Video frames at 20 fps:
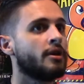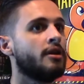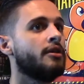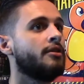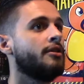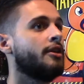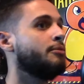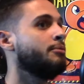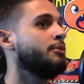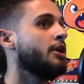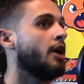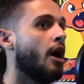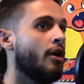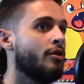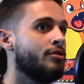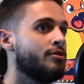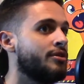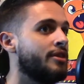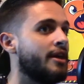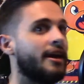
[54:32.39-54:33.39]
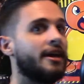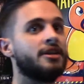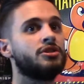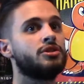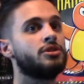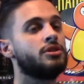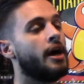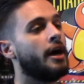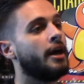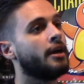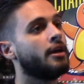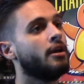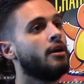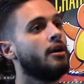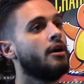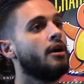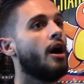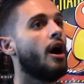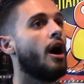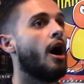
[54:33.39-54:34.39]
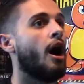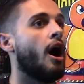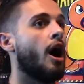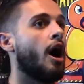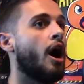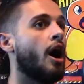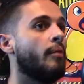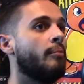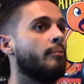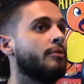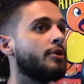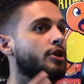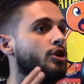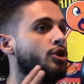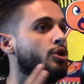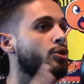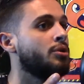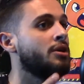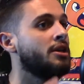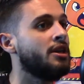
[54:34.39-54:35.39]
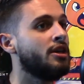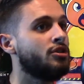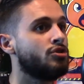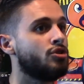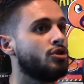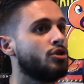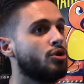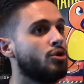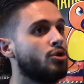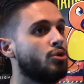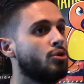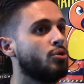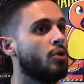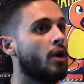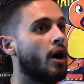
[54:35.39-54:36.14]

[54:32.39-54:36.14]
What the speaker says: There'd be other things like you need to